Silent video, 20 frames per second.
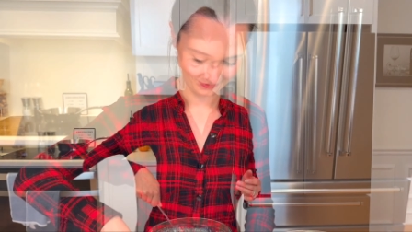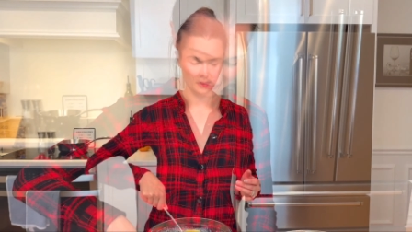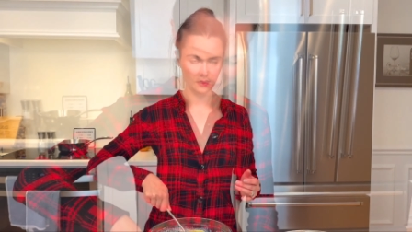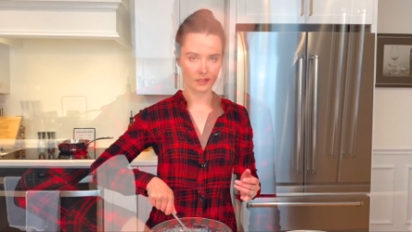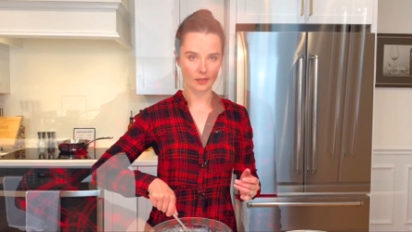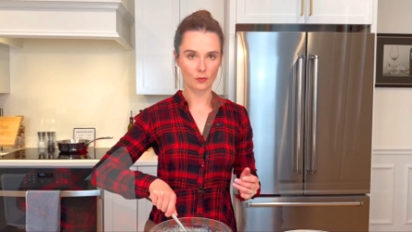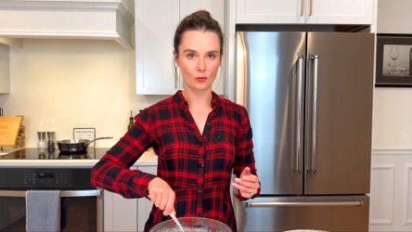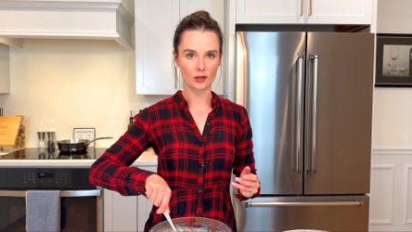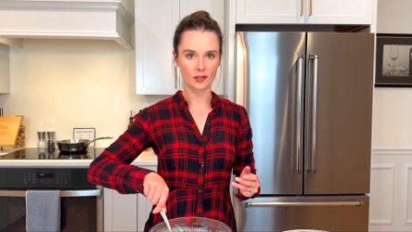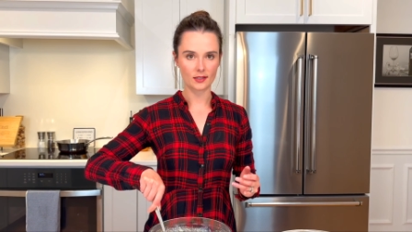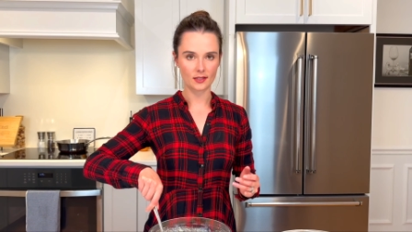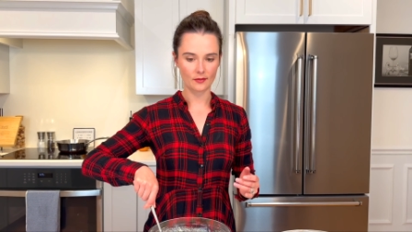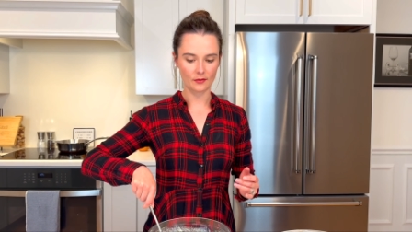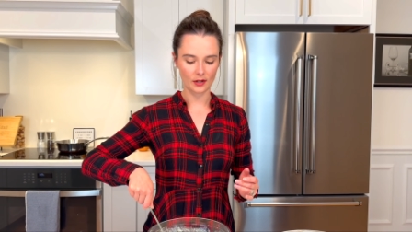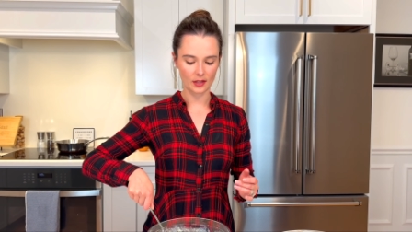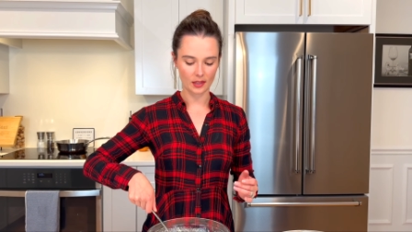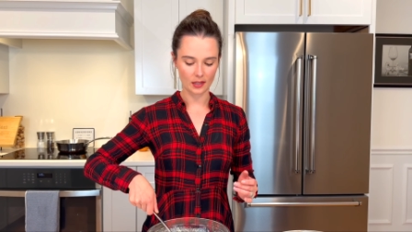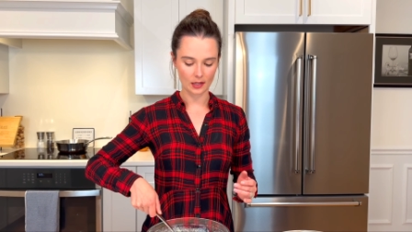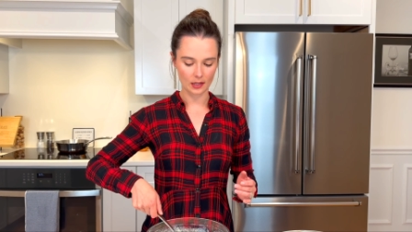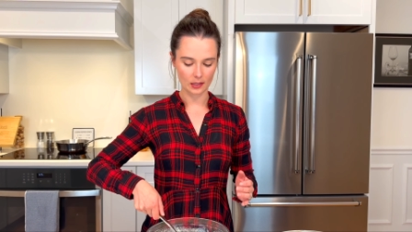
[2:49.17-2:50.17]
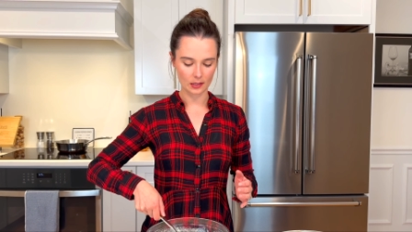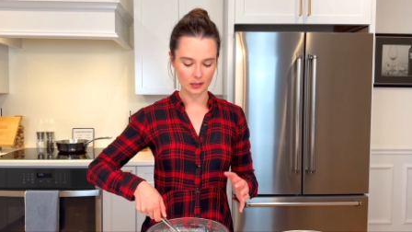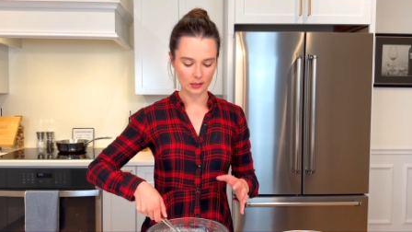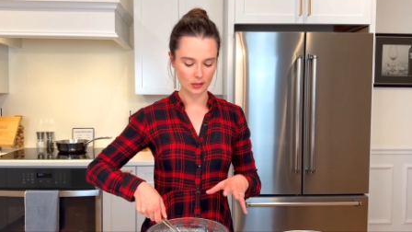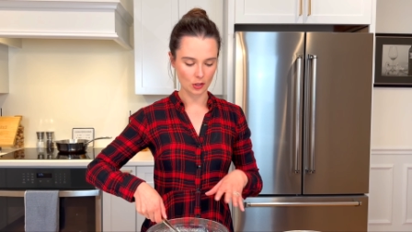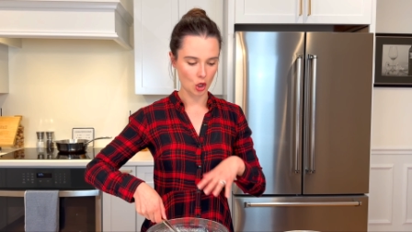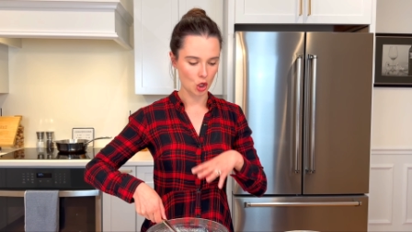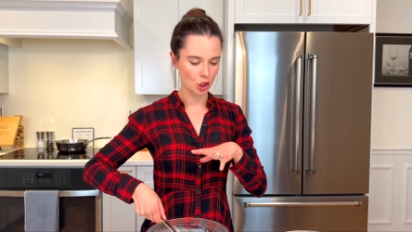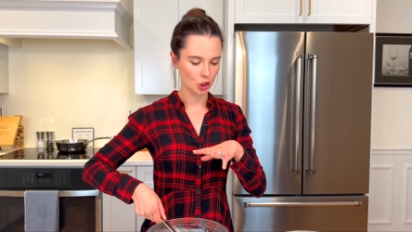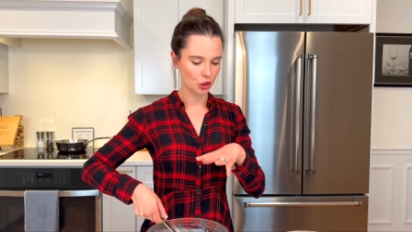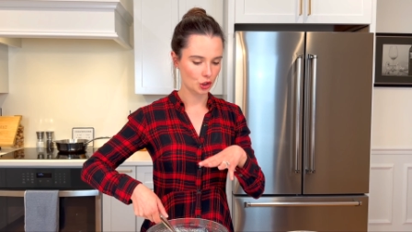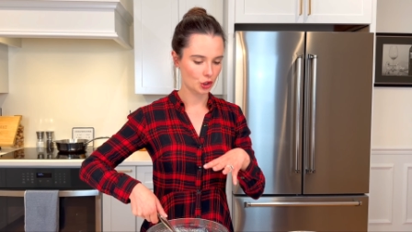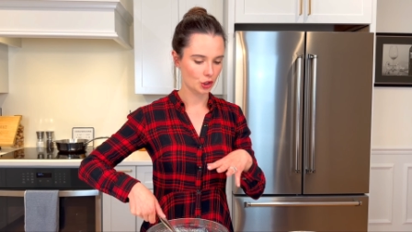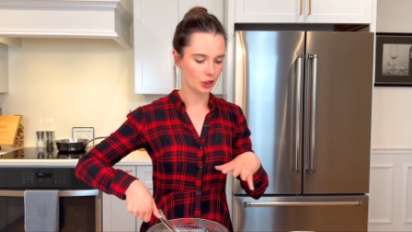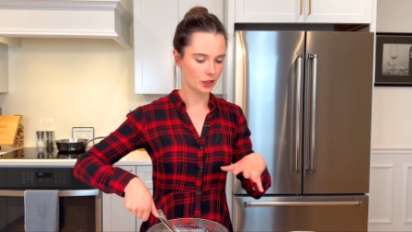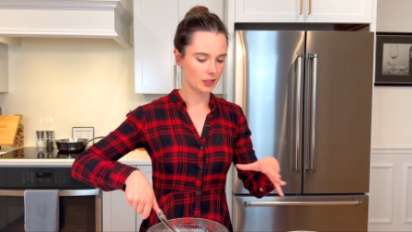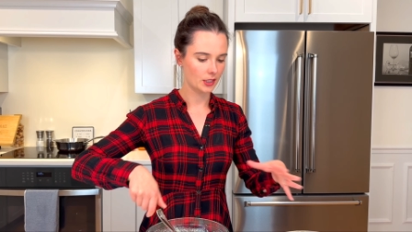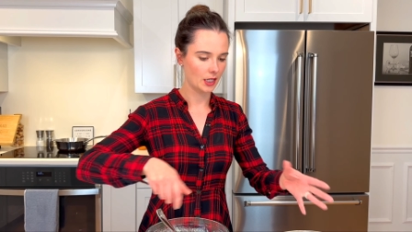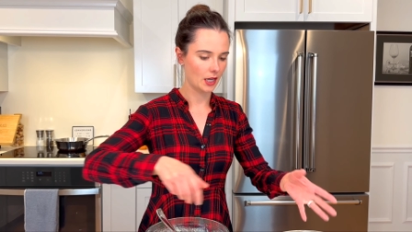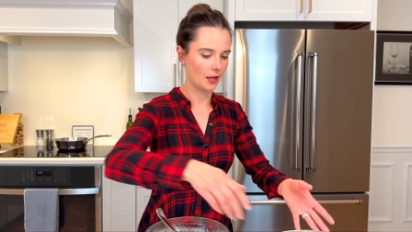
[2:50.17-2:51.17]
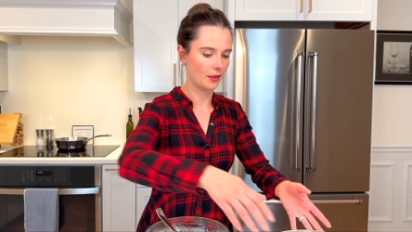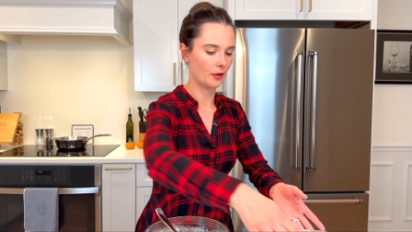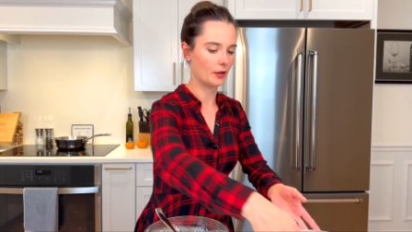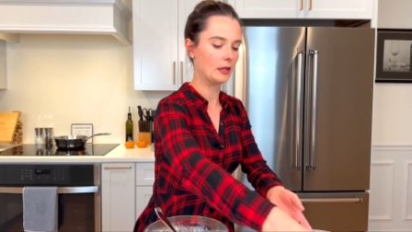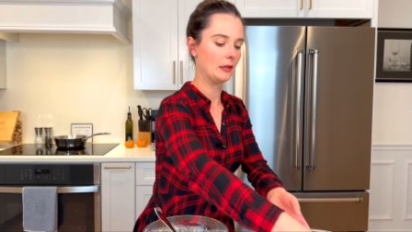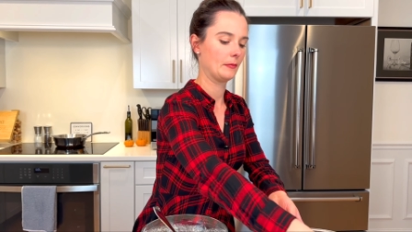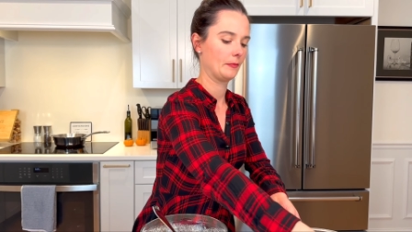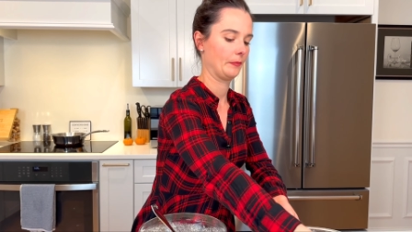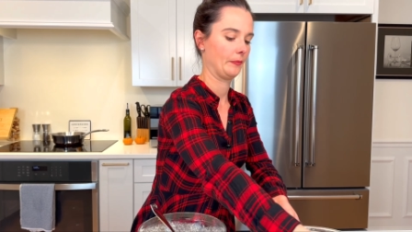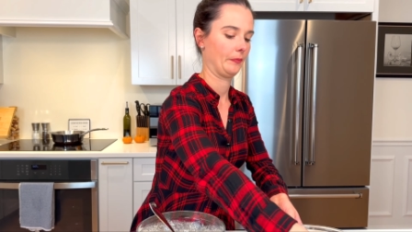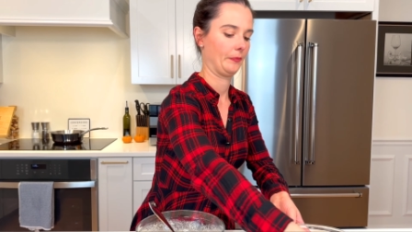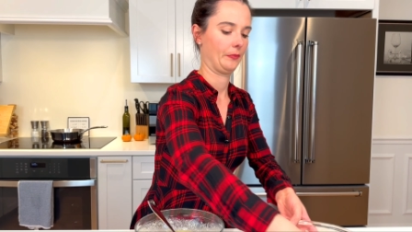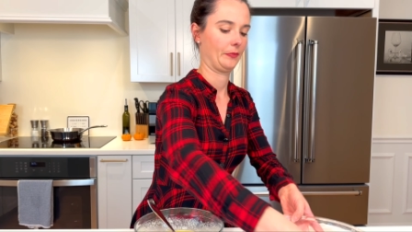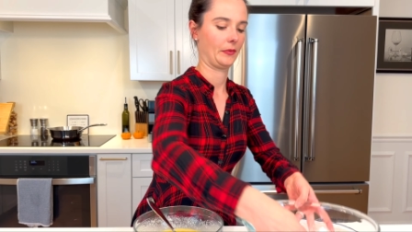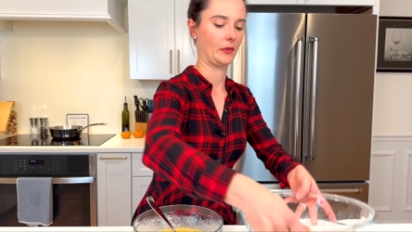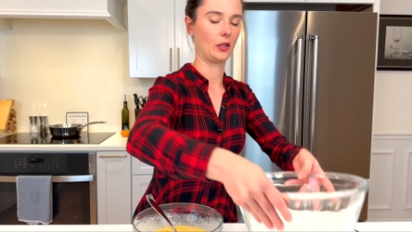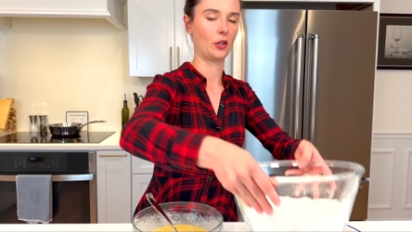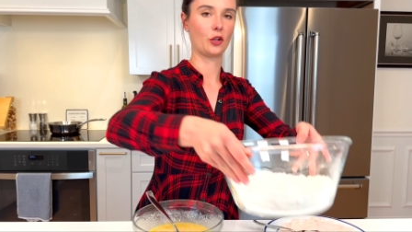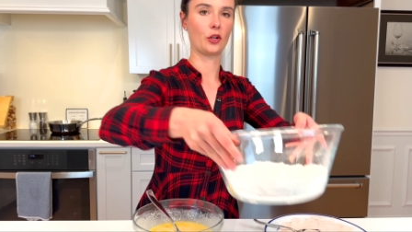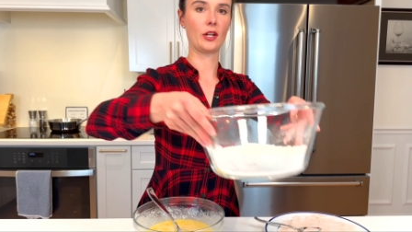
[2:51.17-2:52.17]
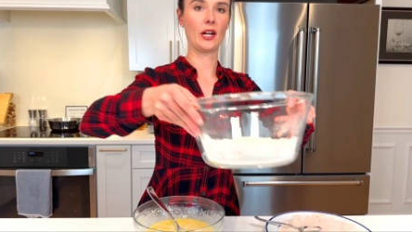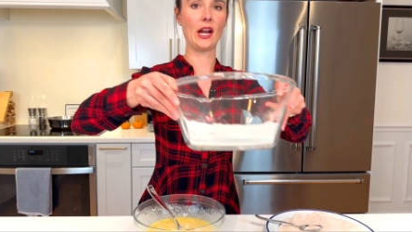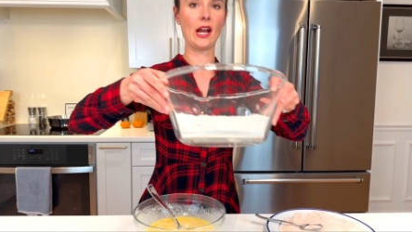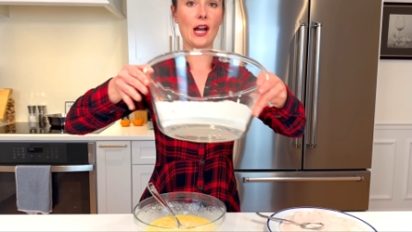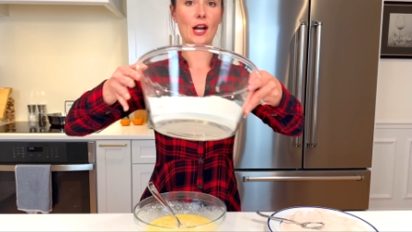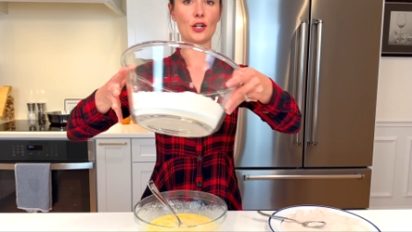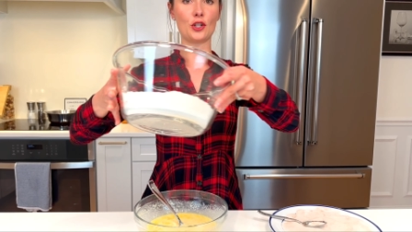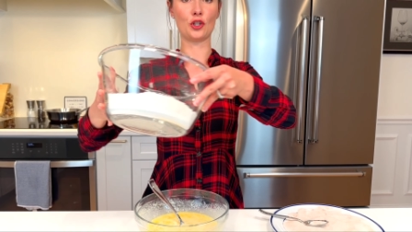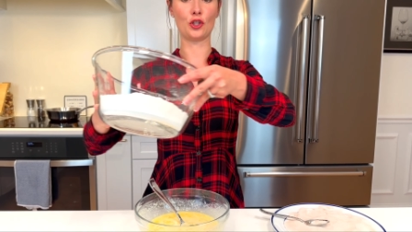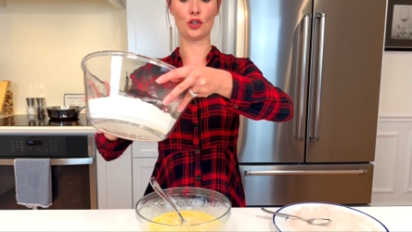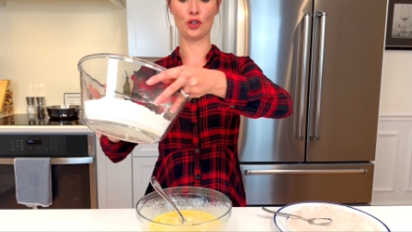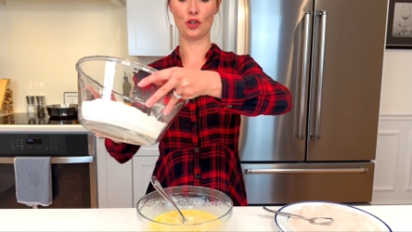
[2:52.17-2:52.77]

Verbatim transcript: Then once everything's all stirred together, you're gonna add your